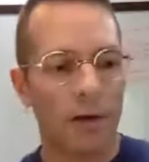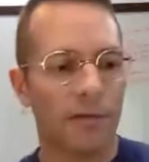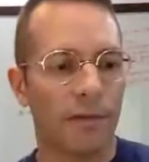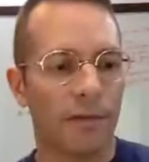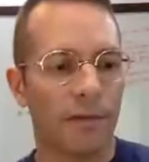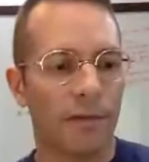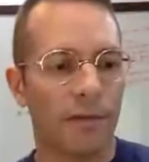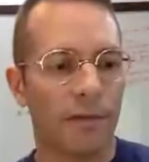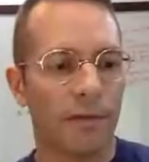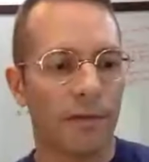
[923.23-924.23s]
for
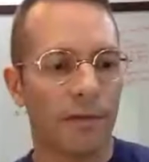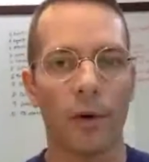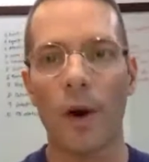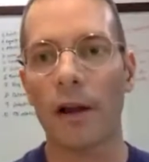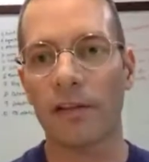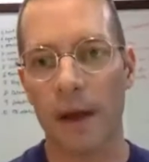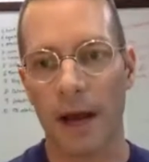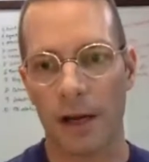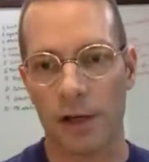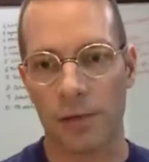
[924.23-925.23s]
wealth
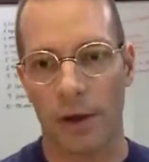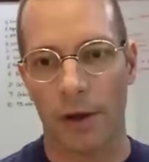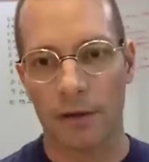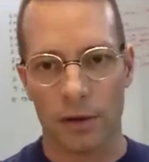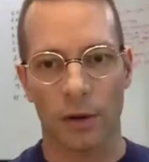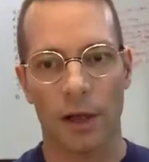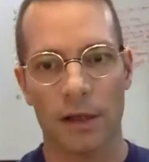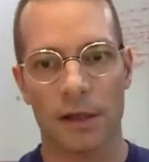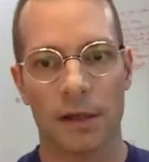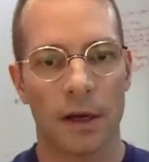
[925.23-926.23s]
management. So
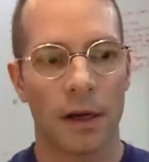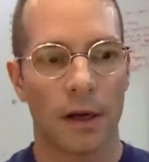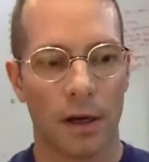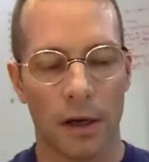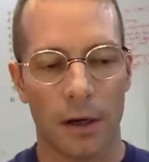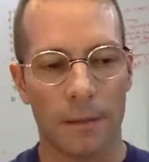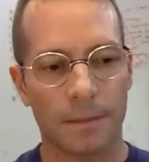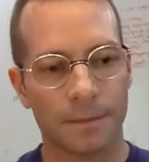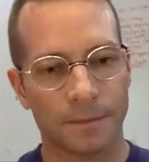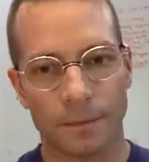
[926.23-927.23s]
that's
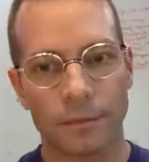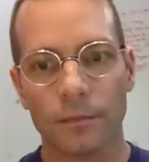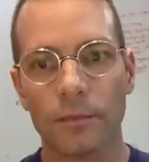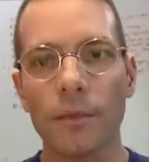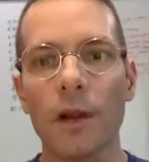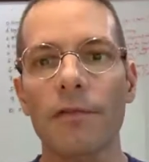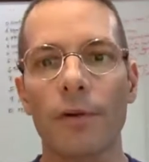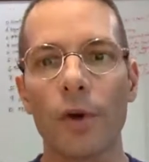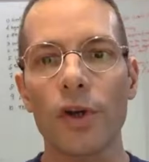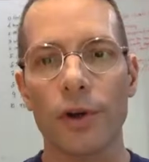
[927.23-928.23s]
for
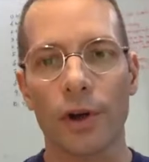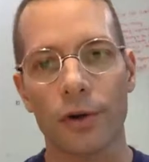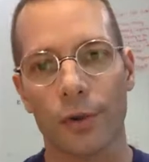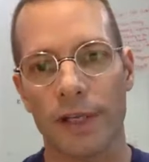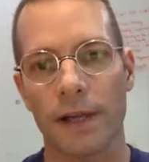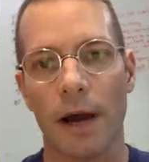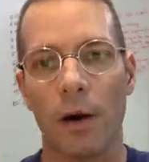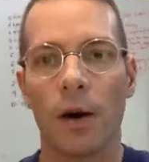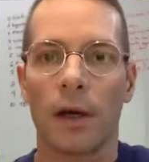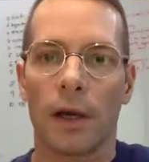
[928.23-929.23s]
richer countries. Now,
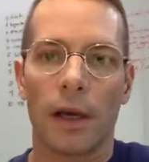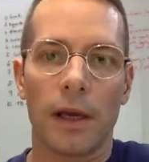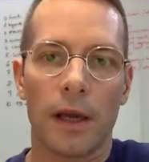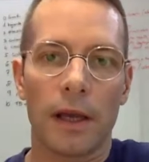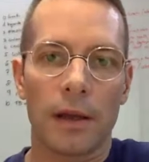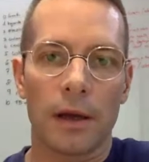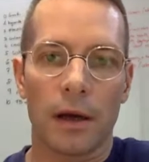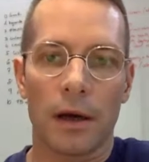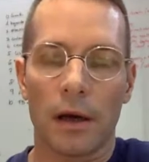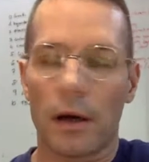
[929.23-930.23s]
in
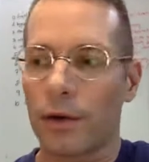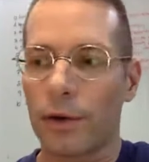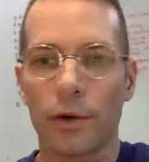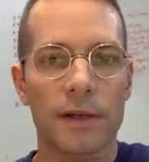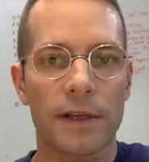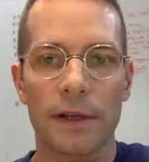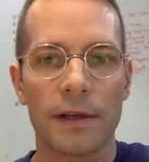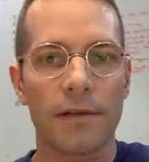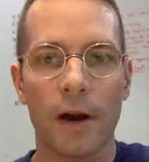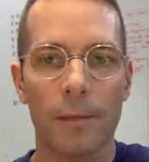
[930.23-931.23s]
the you could see in
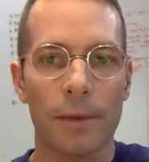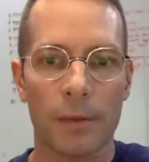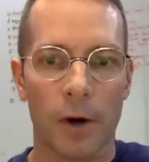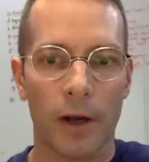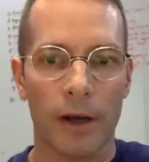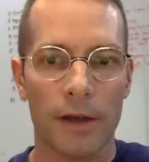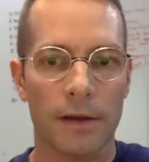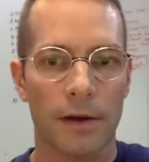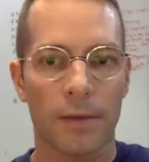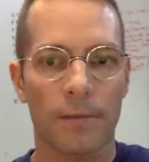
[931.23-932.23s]
developing markets,
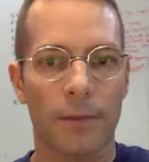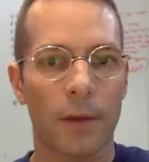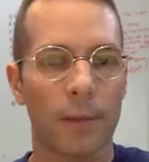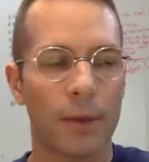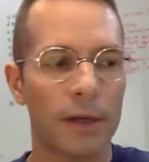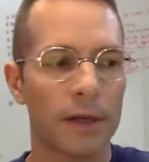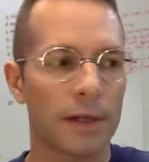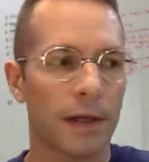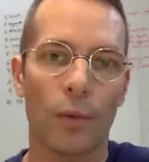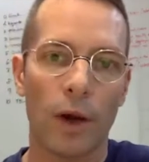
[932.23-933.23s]
there are companies.
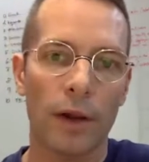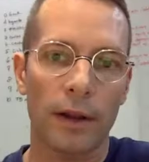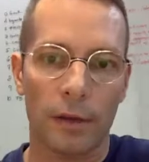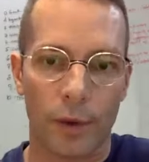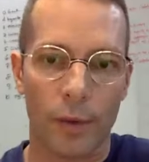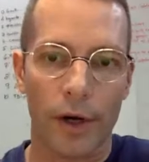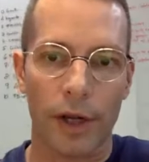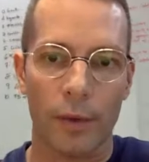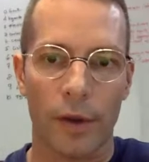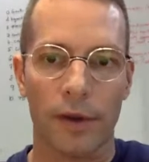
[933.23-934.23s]
One that we're working
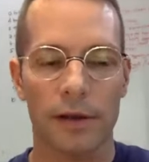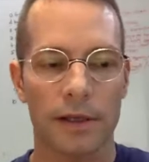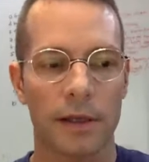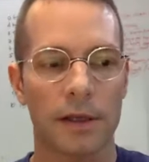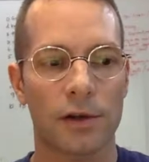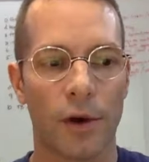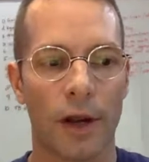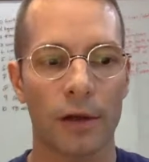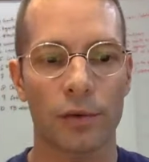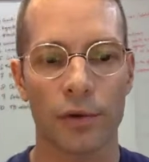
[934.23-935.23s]
with is
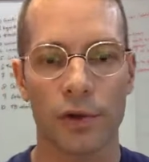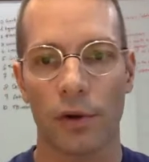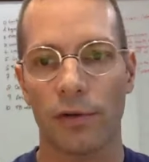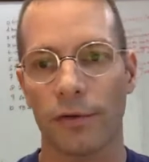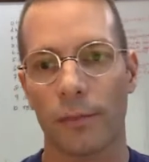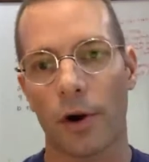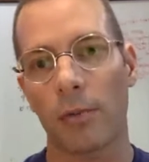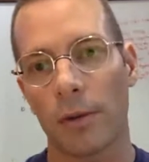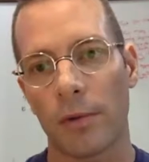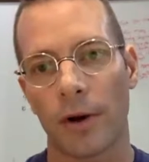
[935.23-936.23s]
trying to solve the
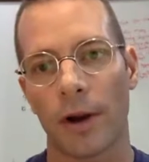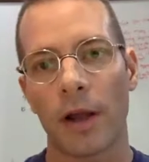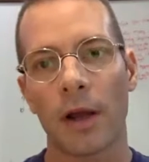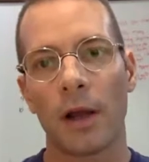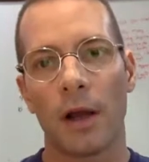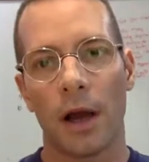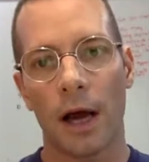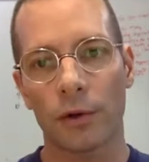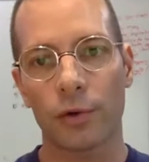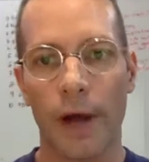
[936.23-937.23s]
problem on
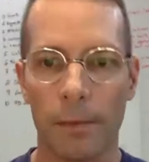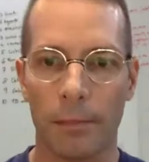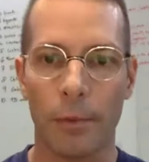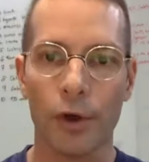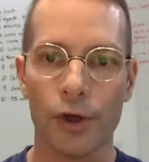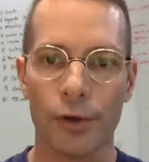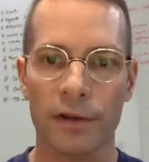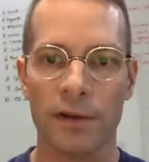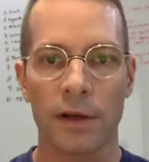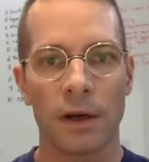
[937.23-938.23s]
how to help merchants